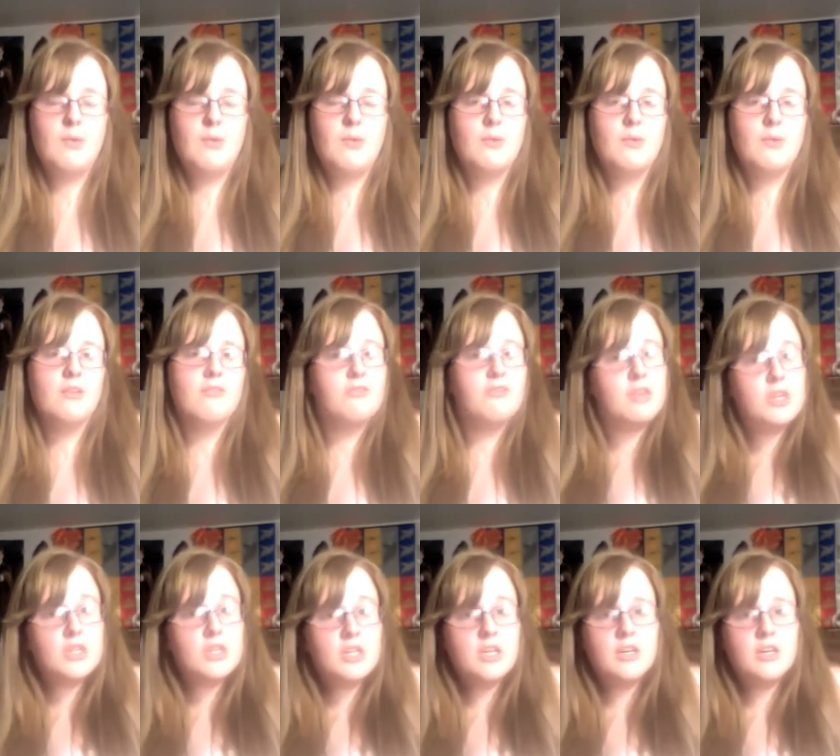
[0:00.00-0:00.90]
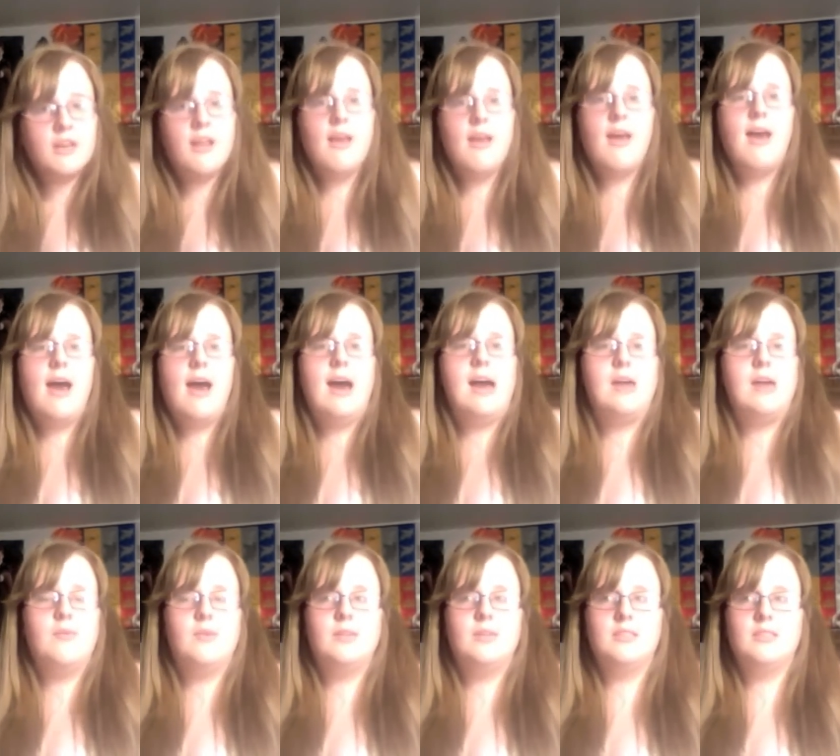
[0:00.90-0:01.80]
I want to feel good. I
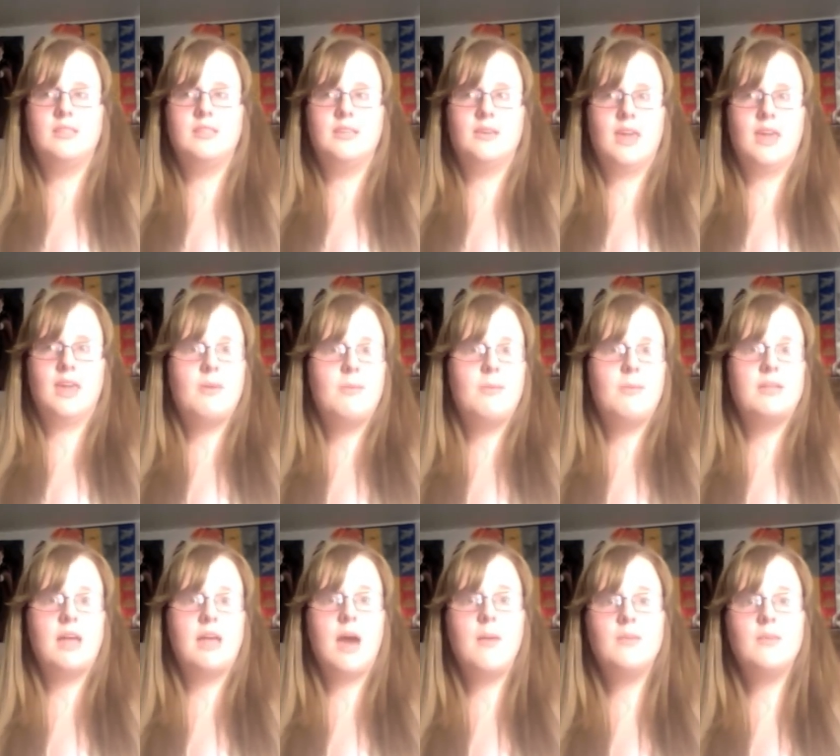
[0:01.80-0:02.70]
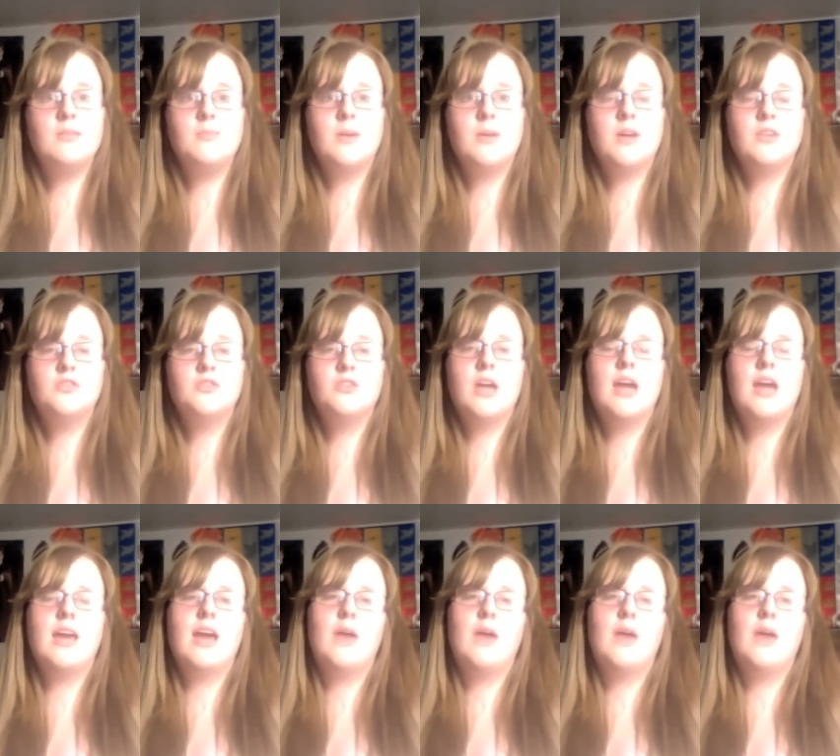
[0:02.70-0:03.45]
want to get my metabolism back on track.